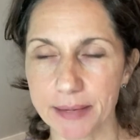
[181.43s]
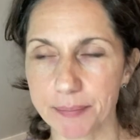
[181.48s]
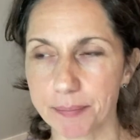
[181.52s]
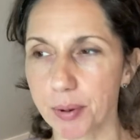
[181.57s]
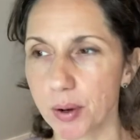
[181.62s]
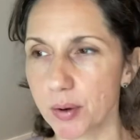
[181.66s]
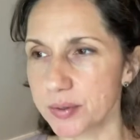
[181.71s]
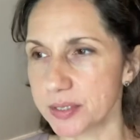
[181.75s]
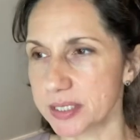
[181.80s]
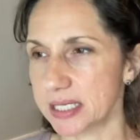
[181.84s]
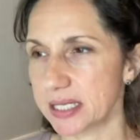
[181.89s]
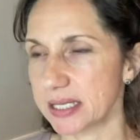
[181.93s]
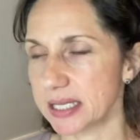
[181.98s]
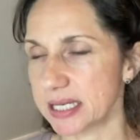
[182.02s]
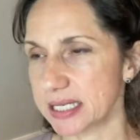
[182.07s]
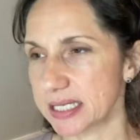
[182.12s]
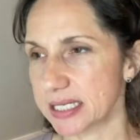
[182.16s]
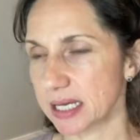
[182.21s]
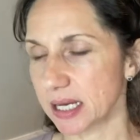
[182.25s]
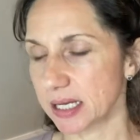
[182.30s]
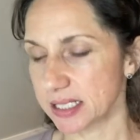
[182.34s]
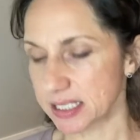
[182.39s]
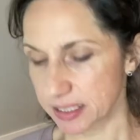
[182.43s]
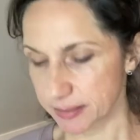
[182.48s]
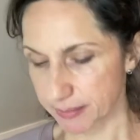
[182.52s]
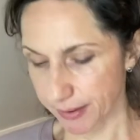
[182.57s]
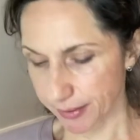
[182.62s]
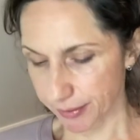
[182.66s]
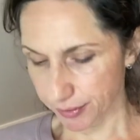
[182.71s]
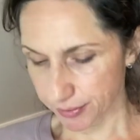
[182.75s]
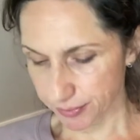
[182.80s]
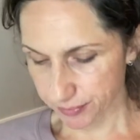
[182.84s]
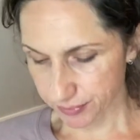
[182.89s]
posted this on some
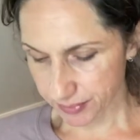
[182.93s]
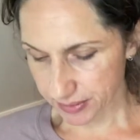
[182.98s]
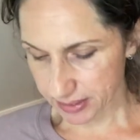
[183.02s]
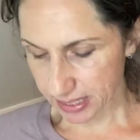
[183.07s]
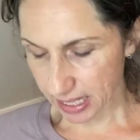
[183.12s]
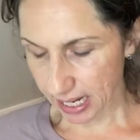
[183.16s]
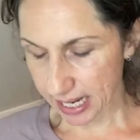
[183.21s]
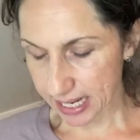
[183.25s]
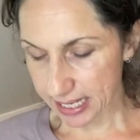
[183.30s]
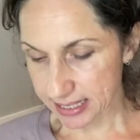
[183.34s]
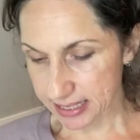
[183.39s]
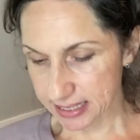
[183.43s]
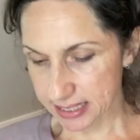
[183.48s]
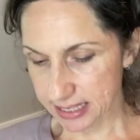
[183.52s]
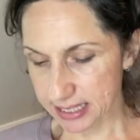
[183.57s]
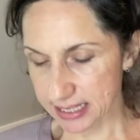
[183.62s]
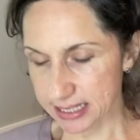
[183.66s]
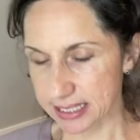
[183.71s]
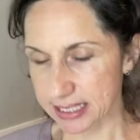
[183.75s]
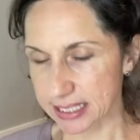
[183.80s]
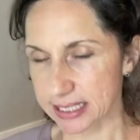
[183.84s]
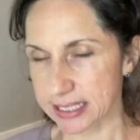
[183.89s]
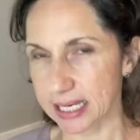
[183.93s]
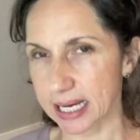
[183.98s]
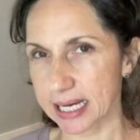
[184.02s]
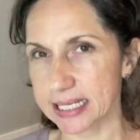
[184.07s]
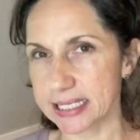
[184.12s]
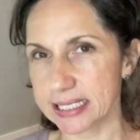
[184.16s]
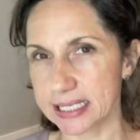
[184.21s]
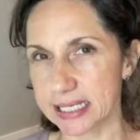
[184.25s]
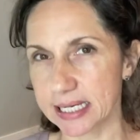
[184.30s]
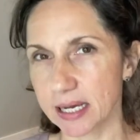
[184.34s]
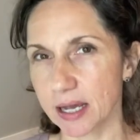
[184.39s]
other sites, is this
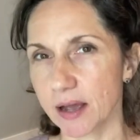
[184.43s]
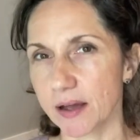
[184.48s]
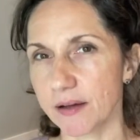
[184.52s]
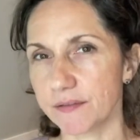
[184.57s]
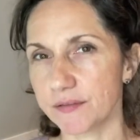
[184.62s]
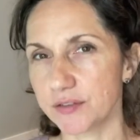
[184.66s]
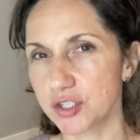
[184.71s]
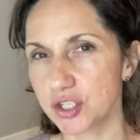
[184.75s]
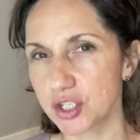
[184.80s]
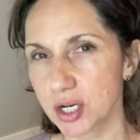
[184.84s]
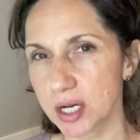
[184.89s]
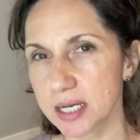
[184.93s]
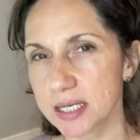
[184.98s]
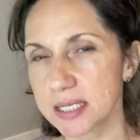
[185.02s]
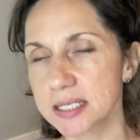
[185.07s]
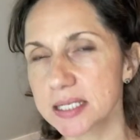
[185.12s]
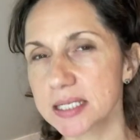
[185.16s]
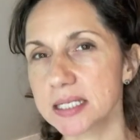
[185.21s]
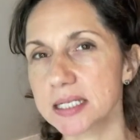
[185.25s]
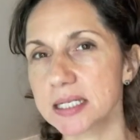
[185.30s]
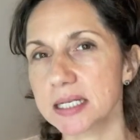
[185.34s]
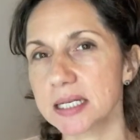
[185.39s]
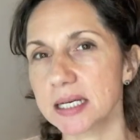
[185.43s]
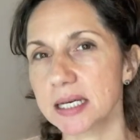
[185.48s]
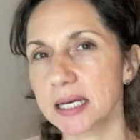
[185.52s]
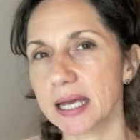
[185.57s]
idea of just